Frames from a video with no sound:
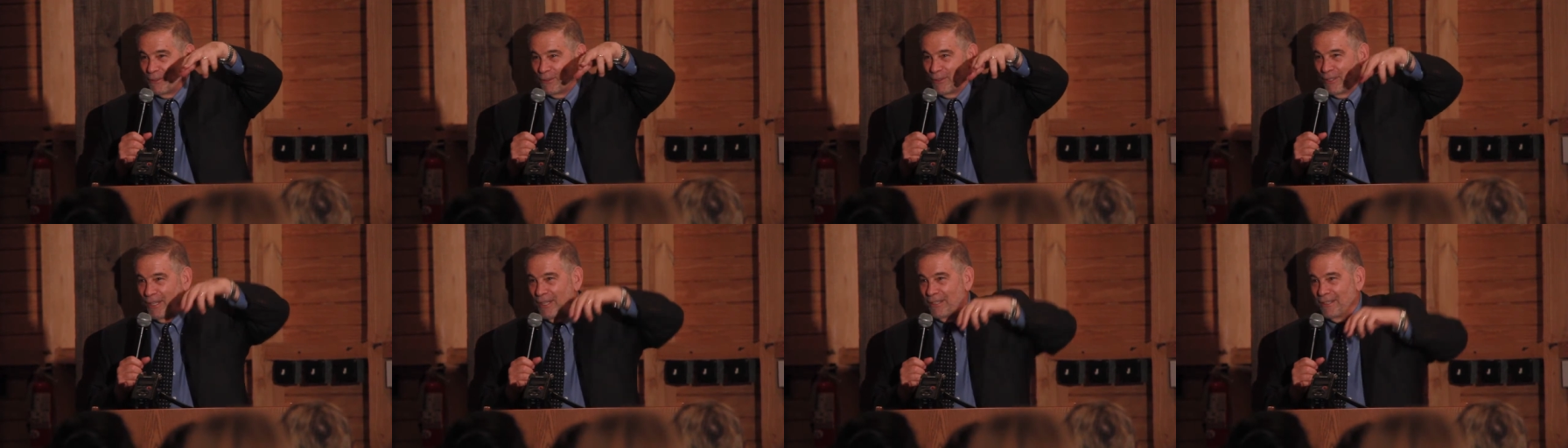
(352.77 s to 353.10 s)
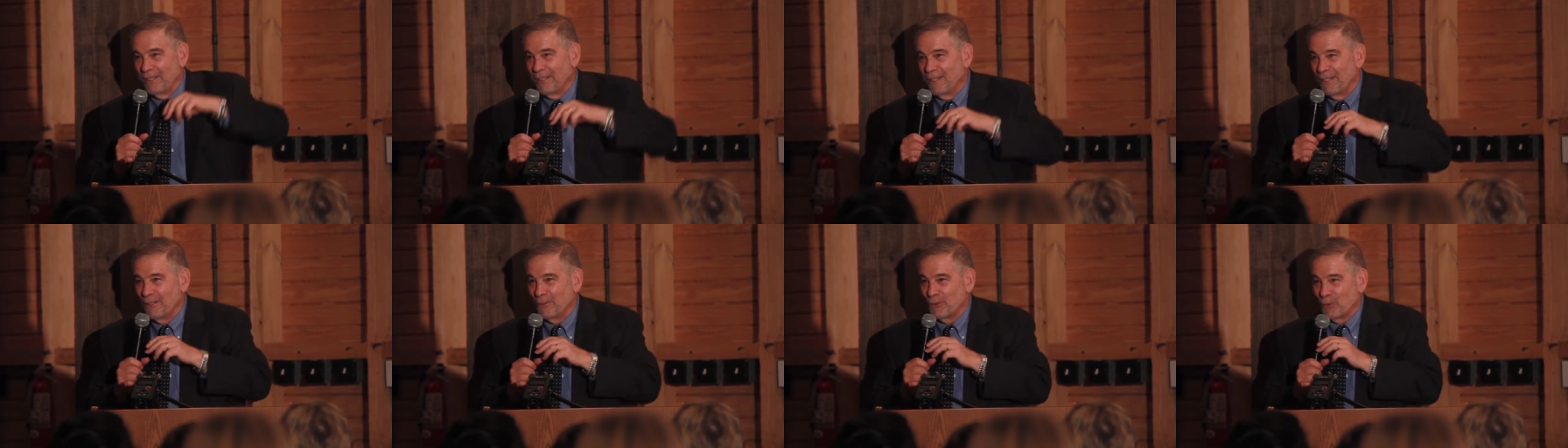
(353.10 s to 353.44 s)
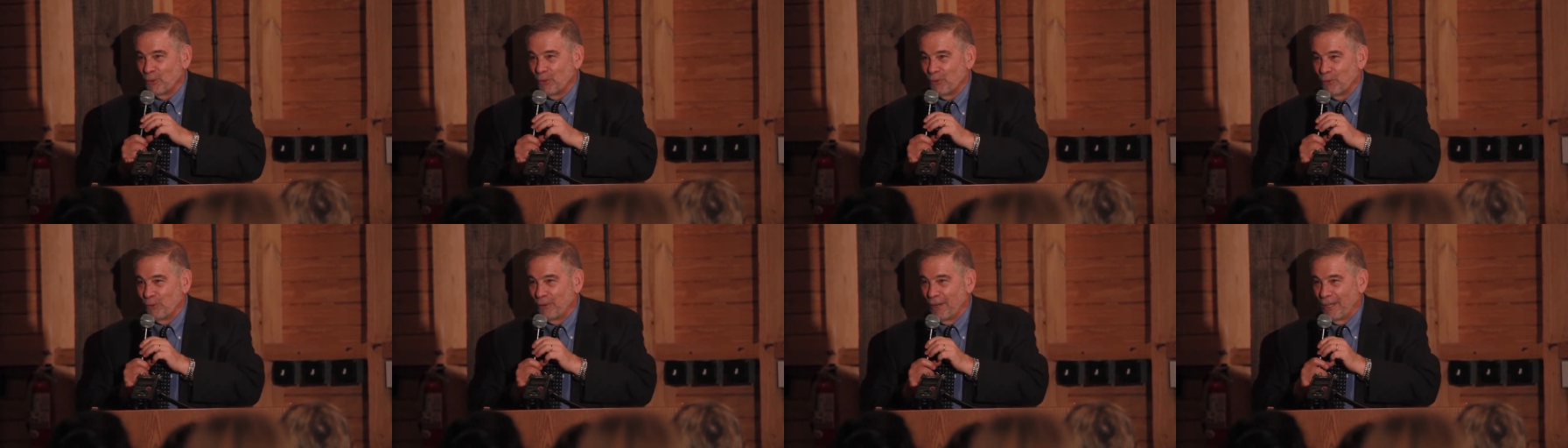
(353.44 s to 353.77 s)
attended
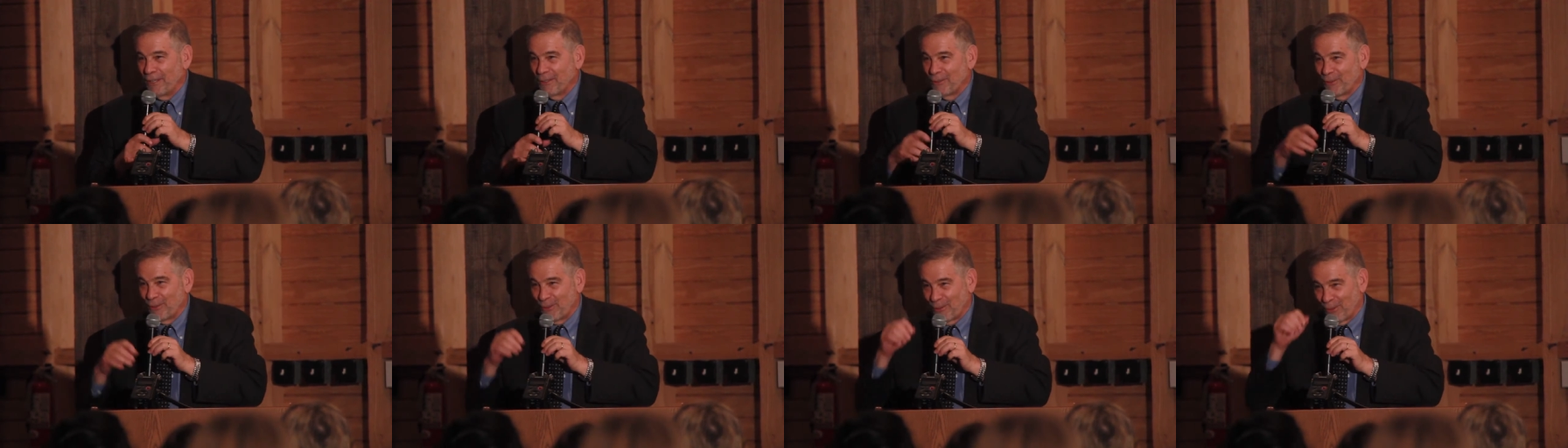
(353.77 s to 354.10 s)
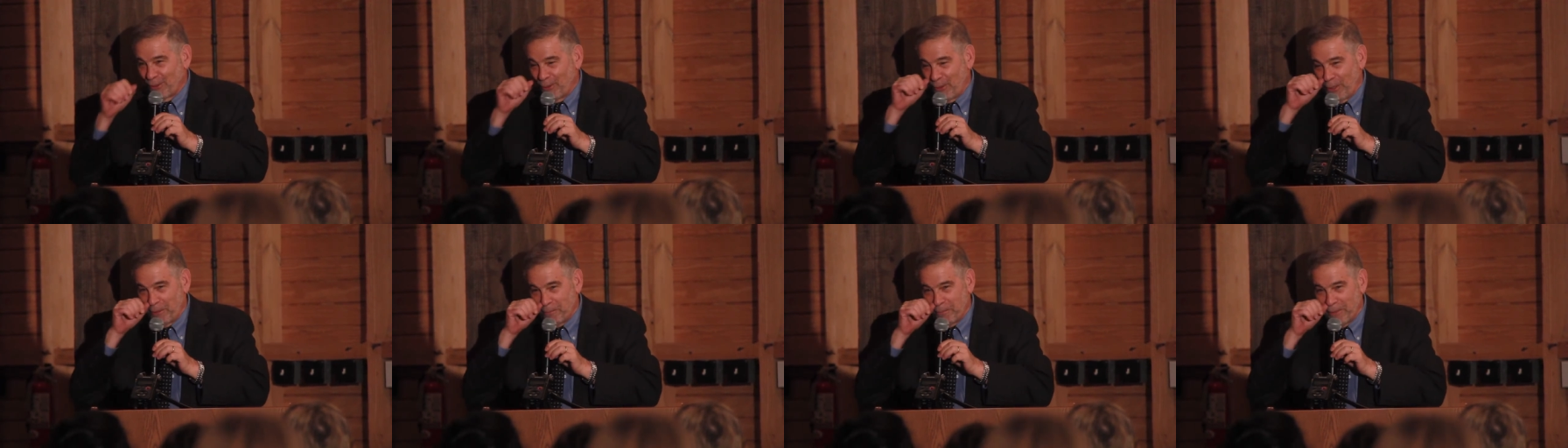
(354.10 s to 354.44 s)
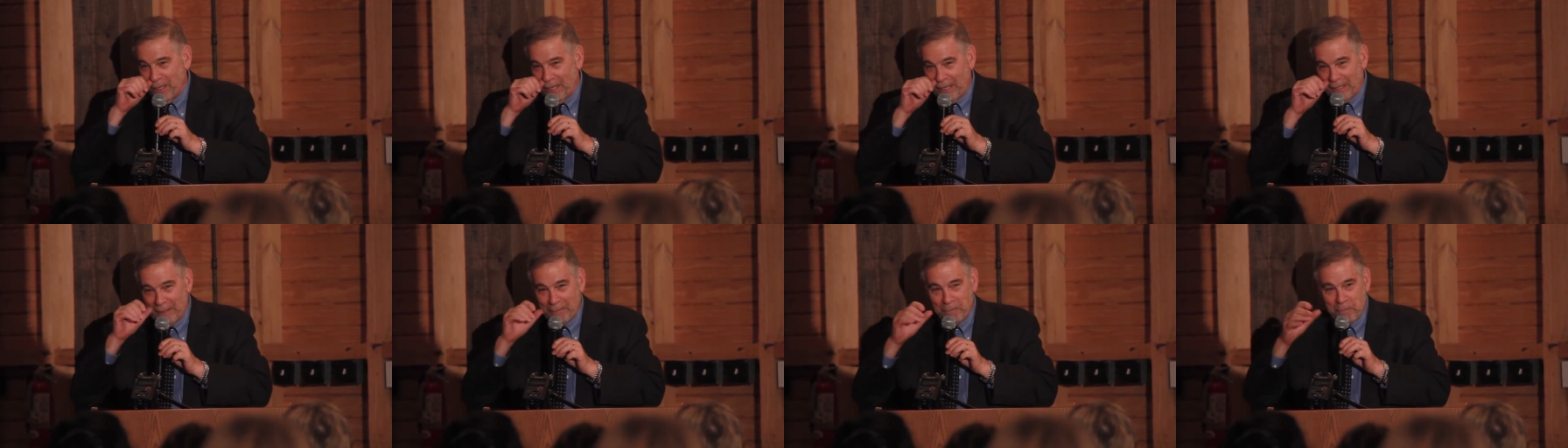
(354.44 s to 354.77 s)
each address, so I
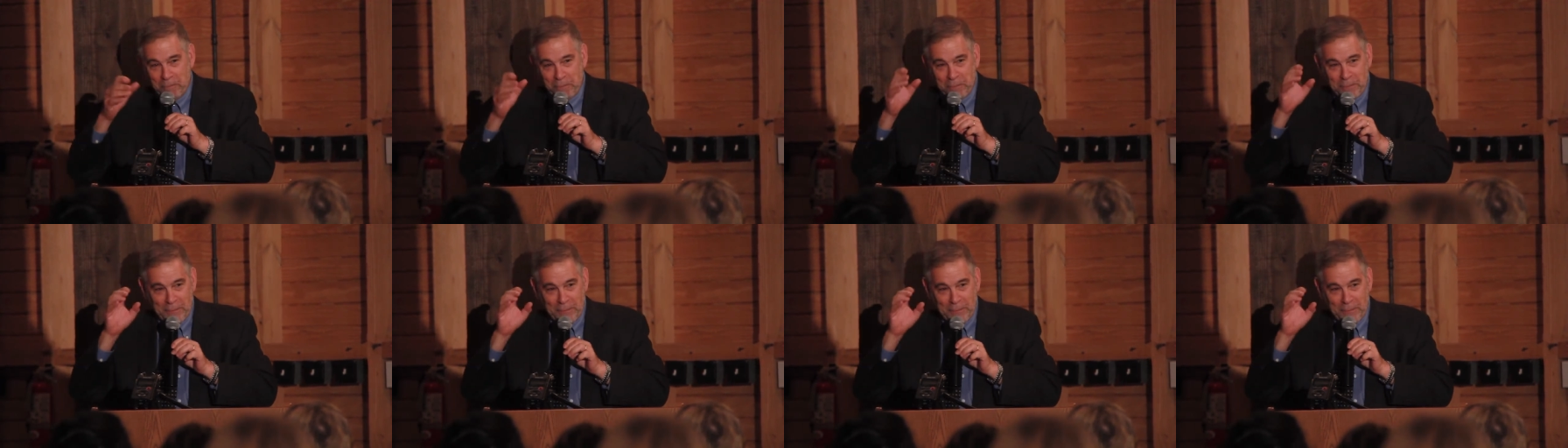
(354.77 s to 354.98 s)
may